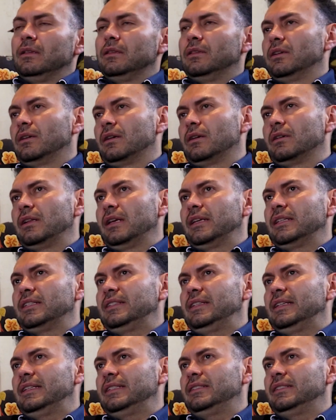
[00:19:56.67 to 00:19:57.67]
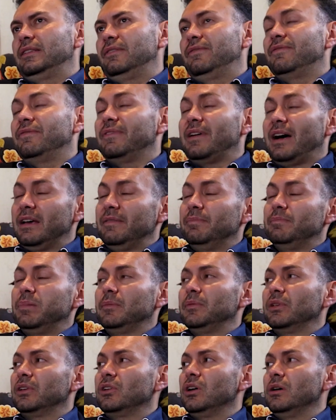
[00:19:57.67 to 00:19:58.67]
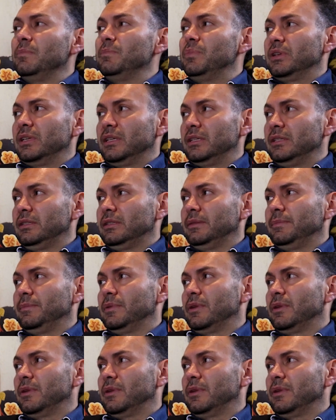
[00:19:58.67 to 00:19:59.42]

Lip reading: There are like 65 public companies,